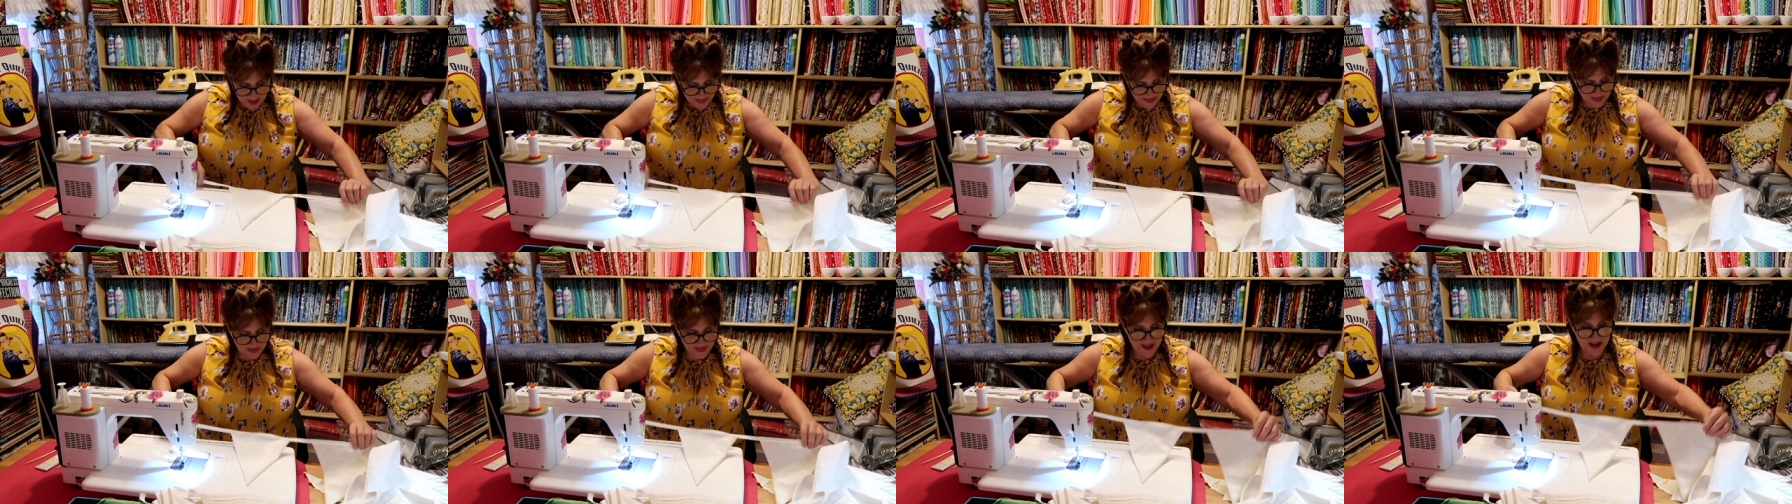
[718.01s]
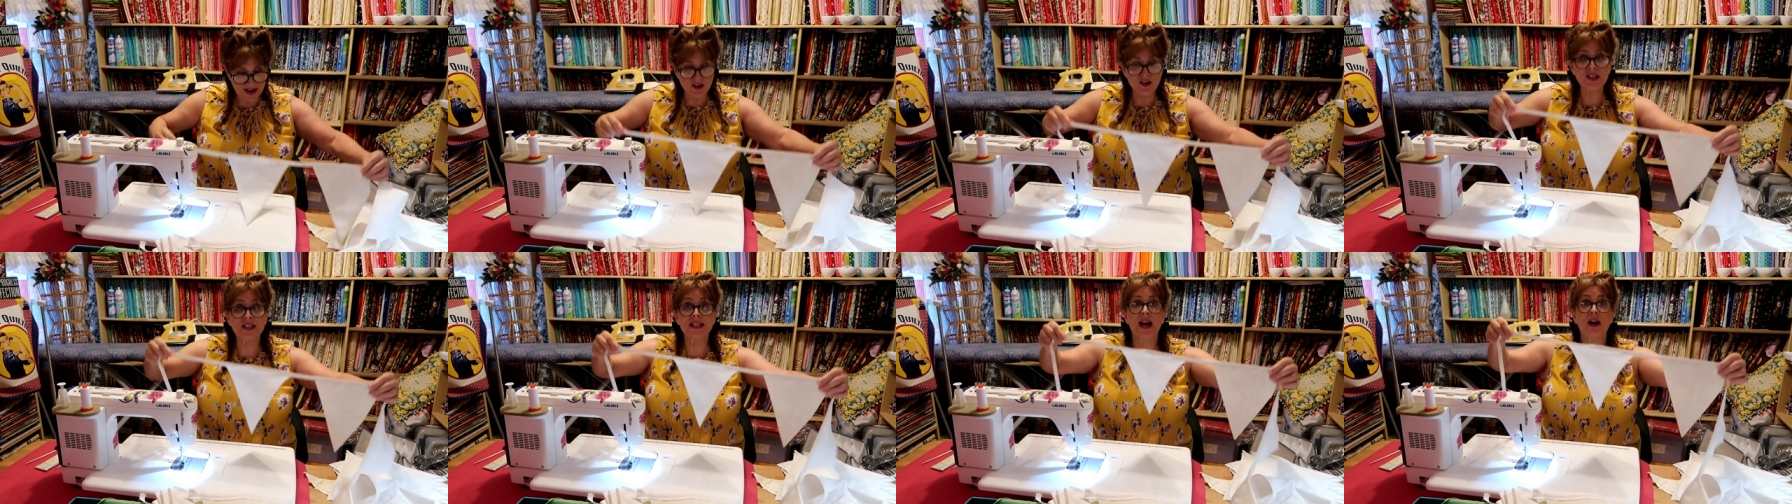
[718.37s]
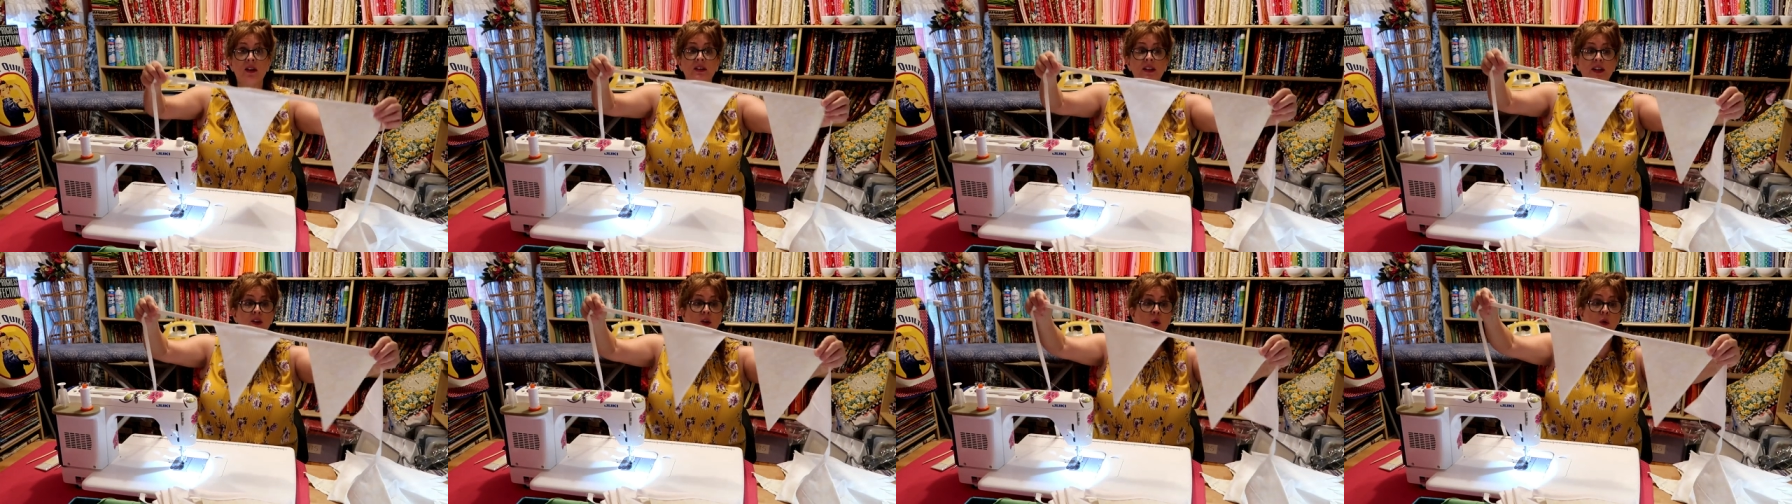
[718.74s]
There's
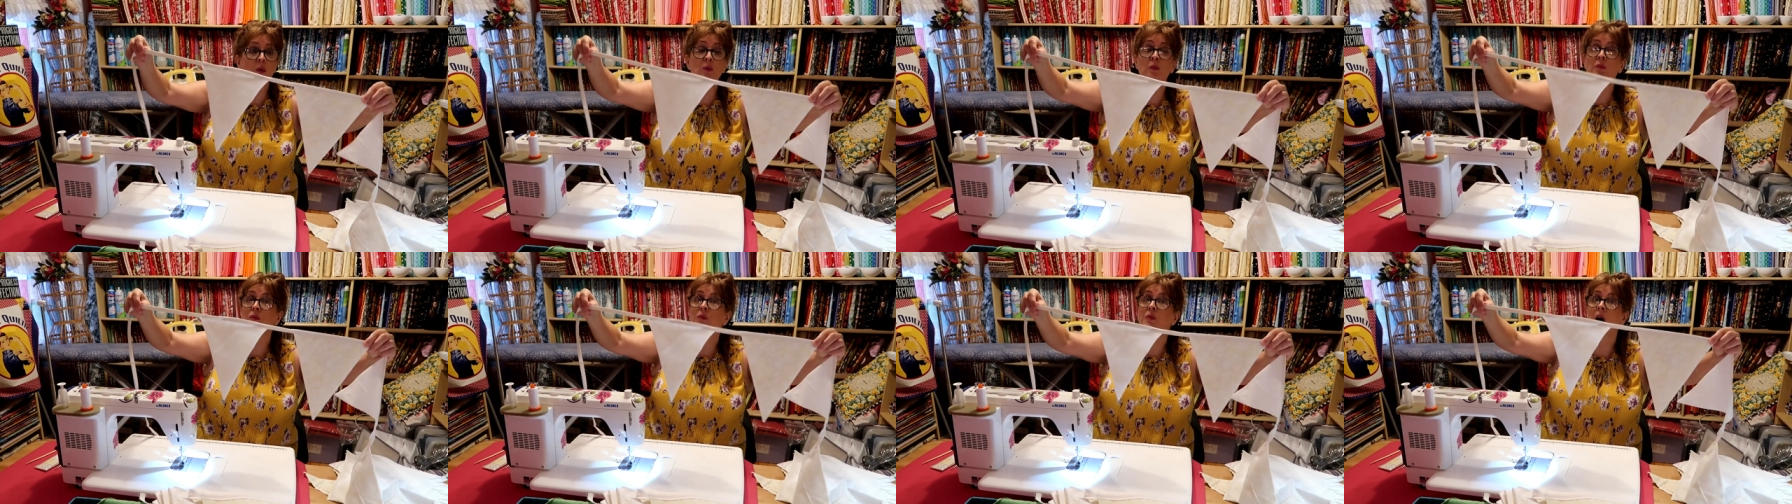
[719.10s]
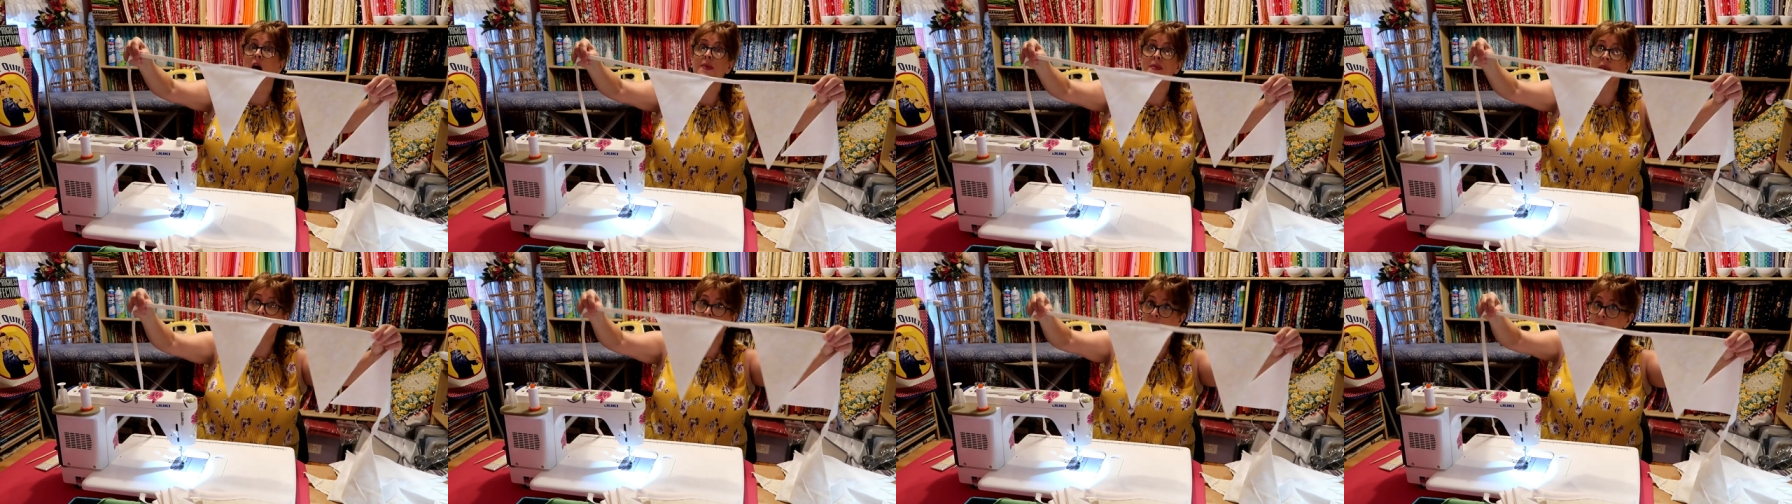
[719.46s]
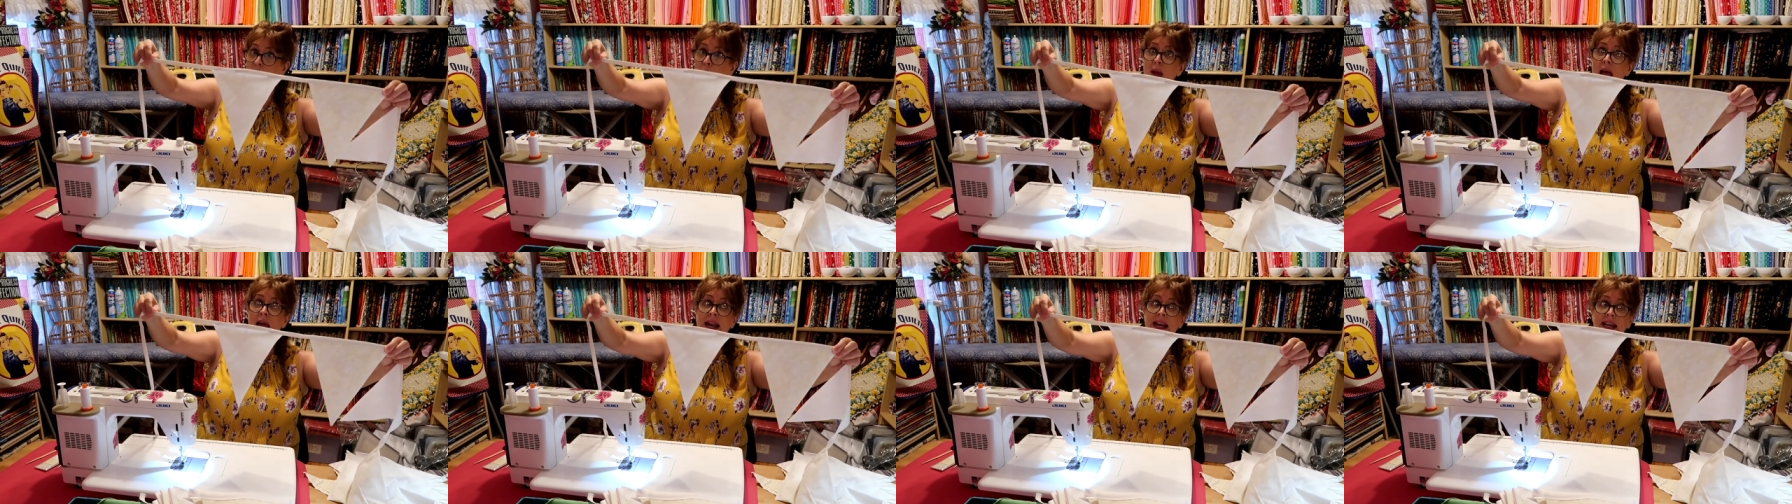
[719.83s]
our little... another
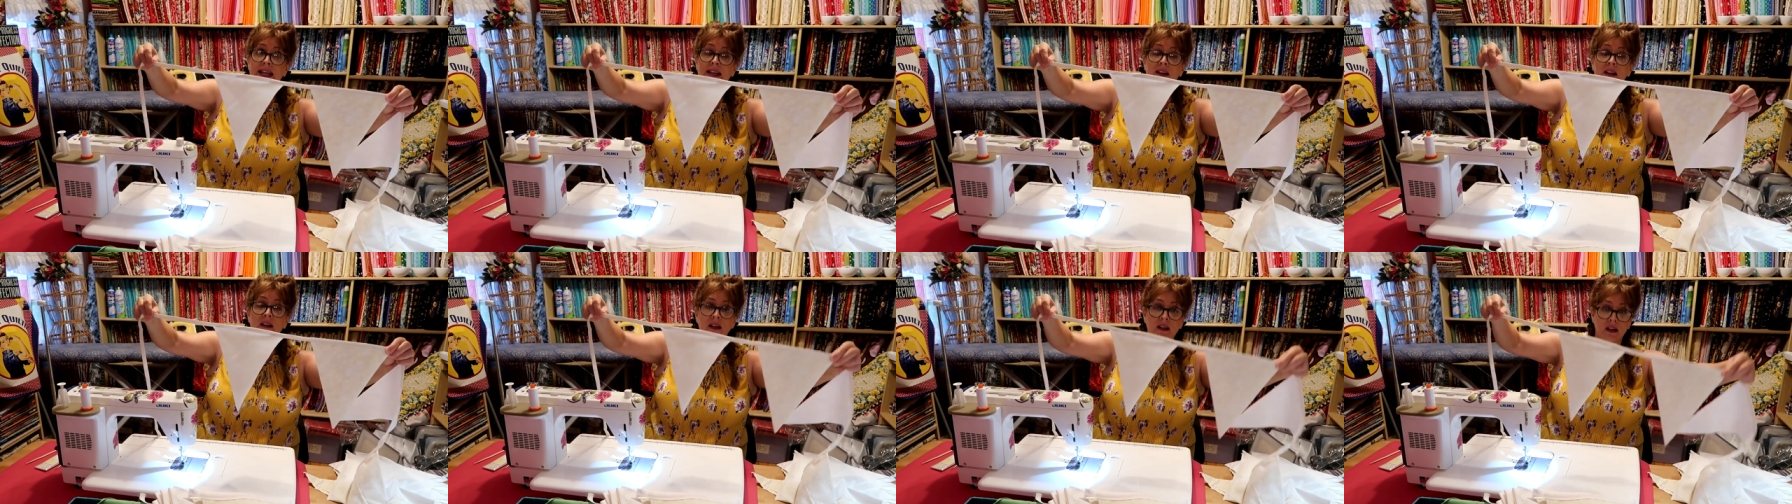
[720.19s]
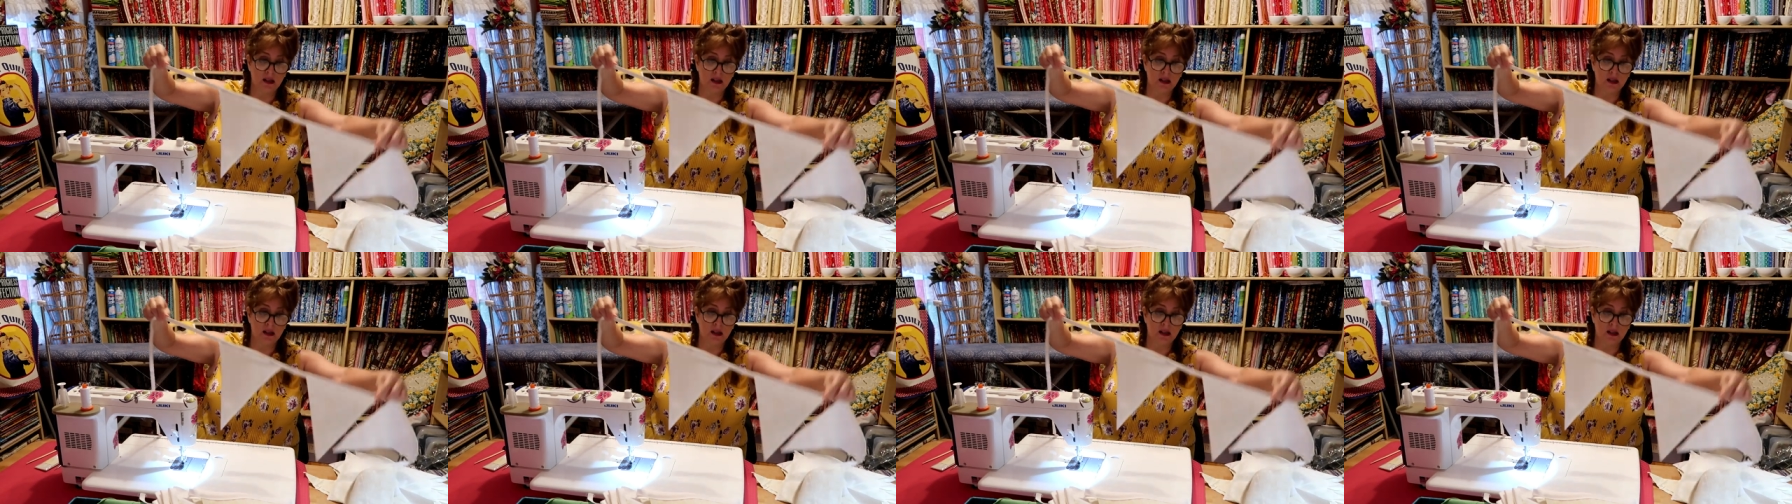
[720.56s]
pennant,